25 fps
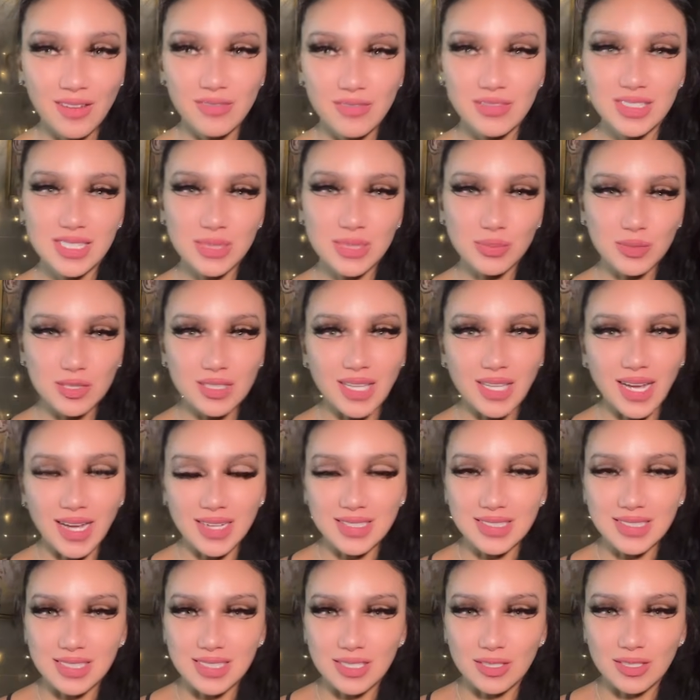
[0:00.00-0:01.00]
Visible
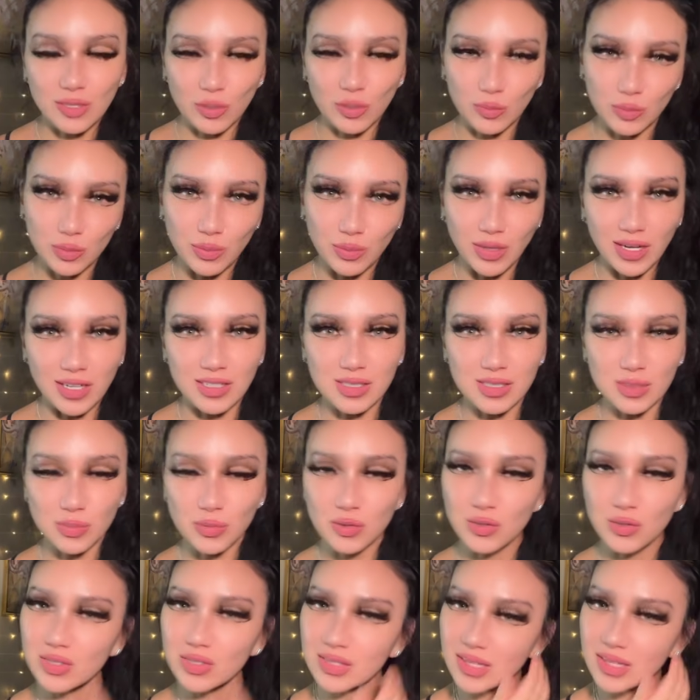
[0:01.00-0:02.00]
has the global
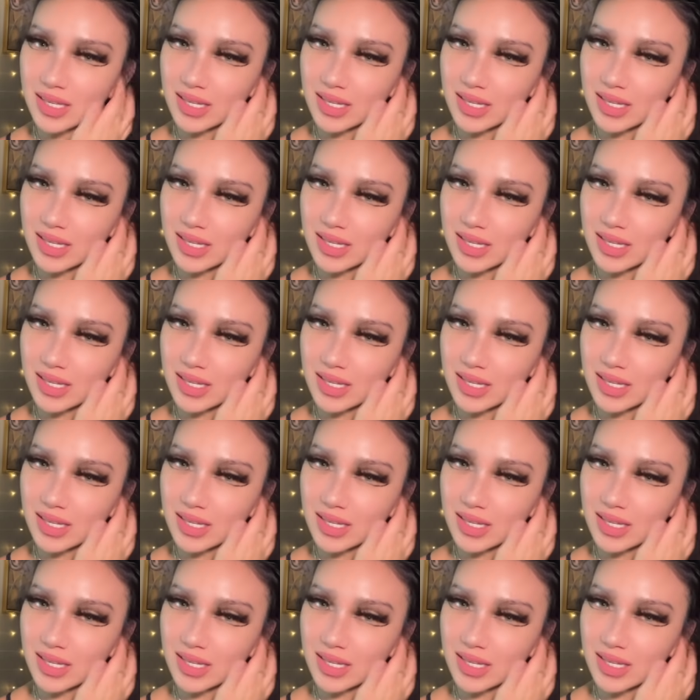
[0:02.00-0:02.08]
passport